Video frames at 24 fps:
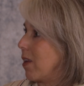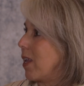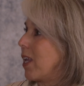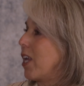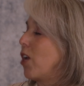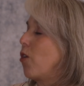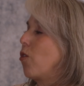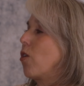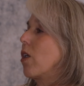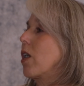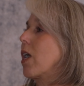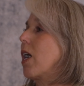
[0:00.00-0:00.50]

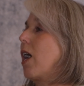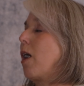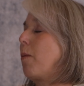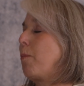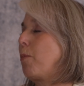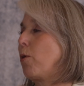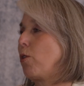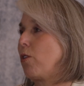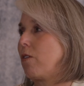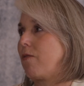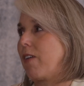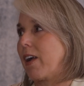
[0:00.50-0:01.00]
Here are a
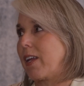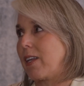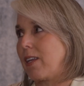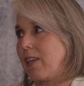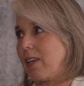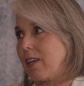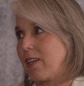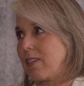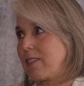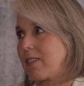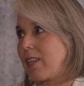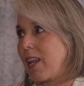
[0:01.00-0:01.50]
couple of
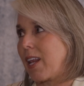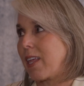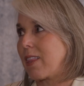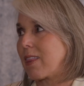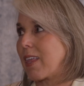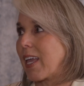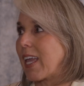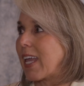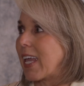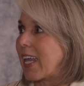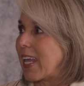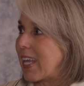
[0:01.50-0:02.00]
ideas that I
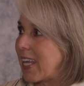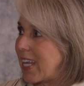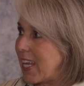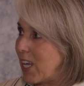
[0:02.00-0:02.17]
think